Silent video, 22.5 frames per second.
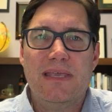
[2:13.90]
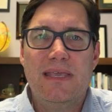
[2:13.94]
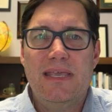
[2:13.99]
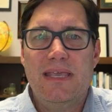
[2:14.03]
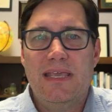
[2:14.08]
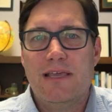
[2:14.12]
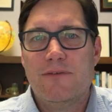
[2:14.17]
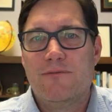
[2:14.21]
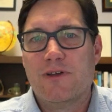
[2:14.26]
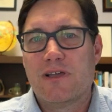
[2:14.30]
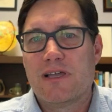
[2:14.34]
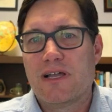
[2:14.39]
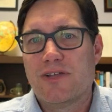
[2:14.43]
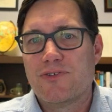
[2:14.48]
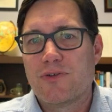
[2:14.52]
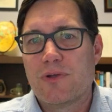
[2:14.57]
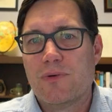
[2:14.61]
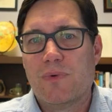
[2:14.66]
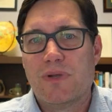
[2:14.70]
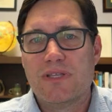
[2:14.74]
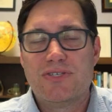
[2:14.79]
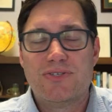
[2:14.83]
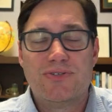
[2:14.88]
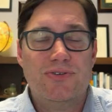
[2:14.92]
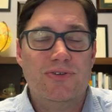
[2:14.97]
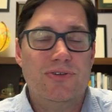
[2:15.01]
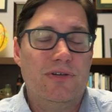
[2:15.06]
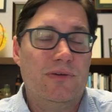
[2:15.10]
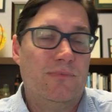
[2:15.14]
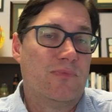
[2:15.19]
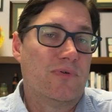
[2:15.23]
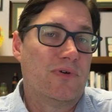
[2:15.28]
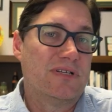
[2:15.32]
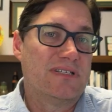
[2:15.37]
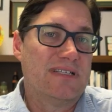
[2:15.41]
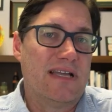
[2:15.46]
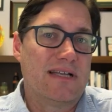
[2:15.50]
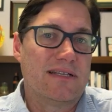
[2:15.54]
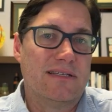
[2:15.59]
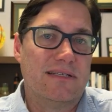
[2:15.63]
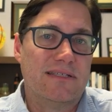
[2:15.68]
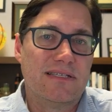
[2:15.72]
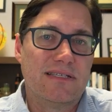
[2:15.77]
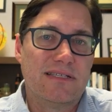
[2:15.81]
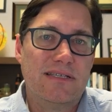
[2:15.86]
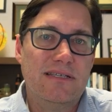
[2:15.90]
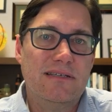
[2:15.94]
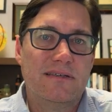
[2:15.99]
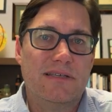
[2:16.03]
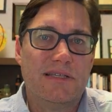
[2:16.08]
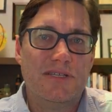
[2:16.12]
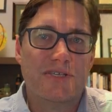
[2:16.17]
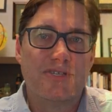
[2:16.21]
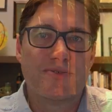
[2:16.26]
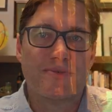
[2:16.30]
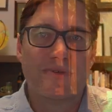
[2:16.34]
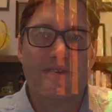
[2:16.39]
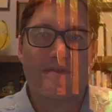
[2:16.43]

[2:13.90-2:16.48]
If a country wants to protect its steel industry,